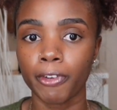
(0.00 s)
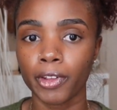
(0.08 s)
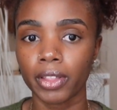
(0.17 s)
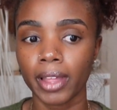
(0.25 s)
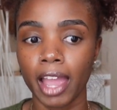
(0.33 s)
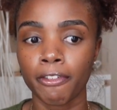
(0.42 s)
for
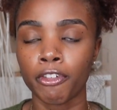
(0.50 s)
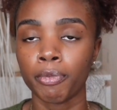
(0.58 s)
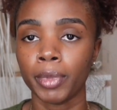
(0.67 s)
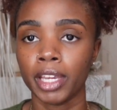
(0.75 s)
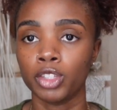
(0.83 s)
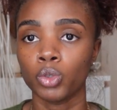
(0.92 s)
the life of
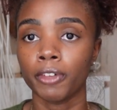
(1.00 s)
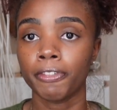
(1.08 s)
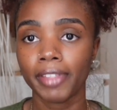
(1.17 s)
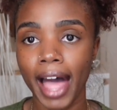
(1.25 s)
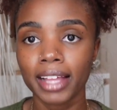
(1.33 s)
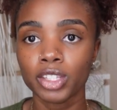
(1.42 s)
me do a
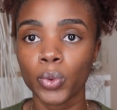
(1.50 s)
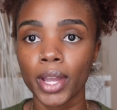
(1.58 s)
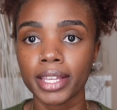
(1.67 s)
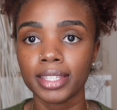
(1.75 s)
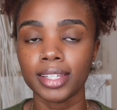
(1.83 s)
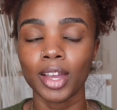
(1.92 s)
flat
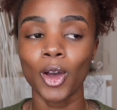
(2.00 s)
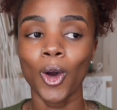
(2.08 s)
twist